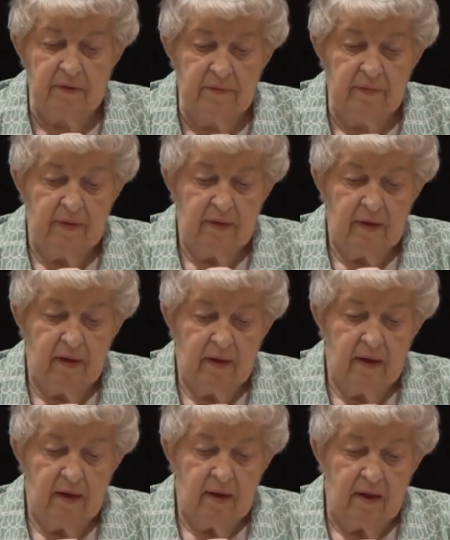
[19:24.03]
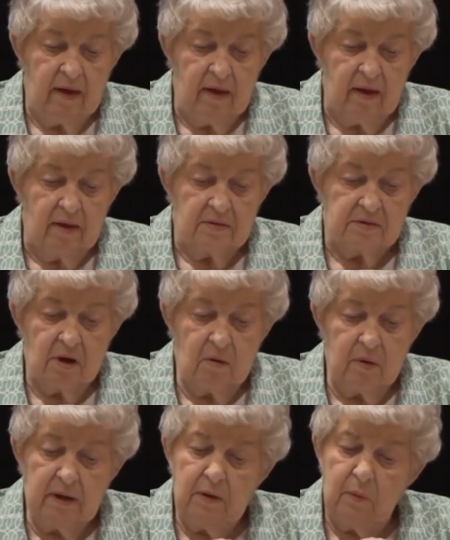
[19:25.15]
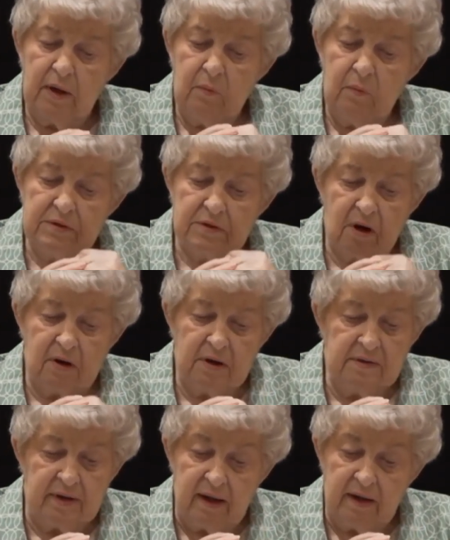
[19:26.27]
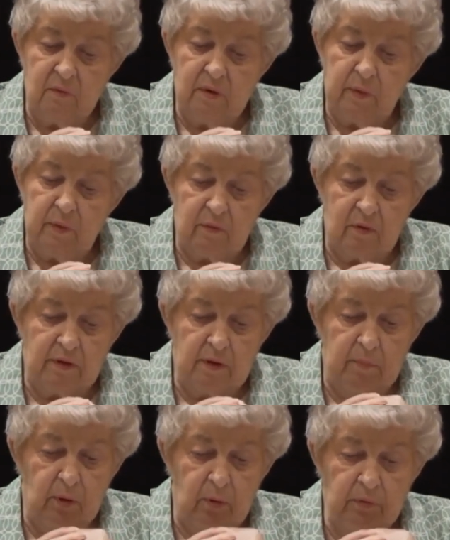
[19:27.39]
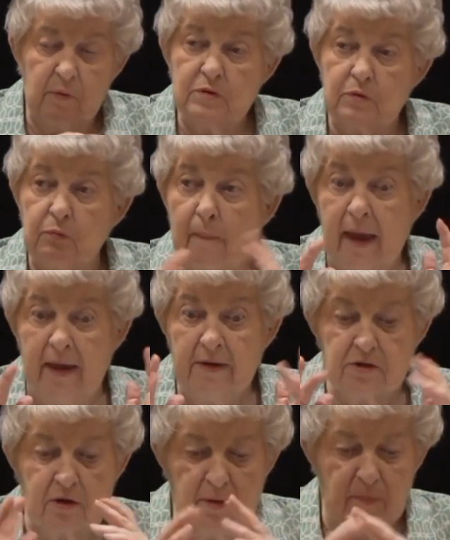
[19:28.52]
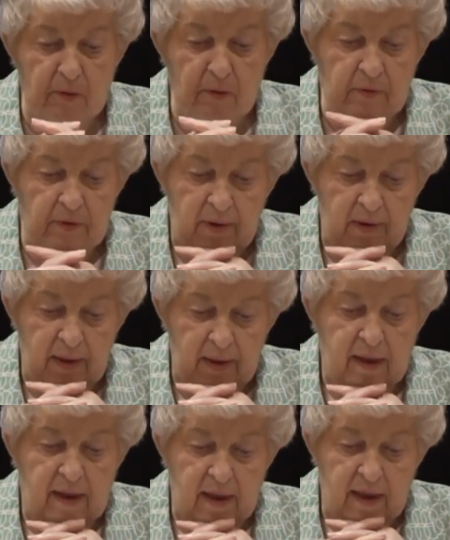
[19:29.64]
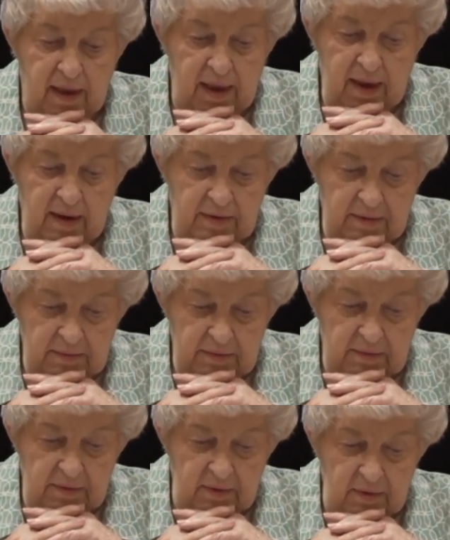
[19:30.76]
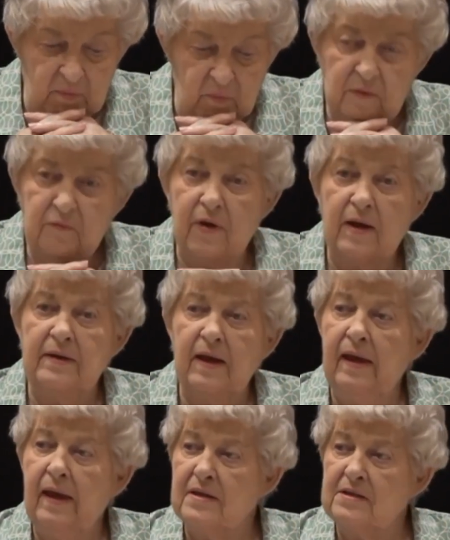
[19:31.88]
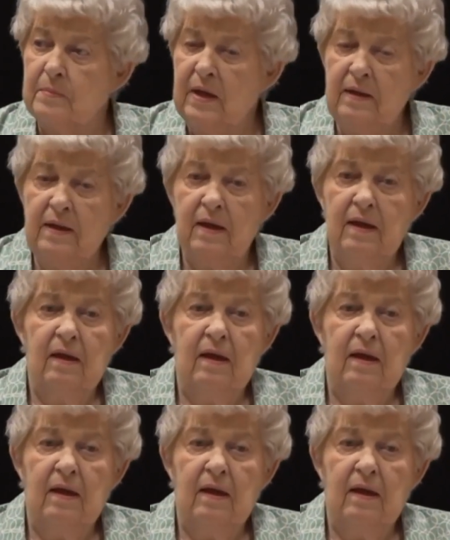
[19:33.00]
there. So, anyway, we started dating when we were on the boat. There was a romance on the boat. And one fine day he asked me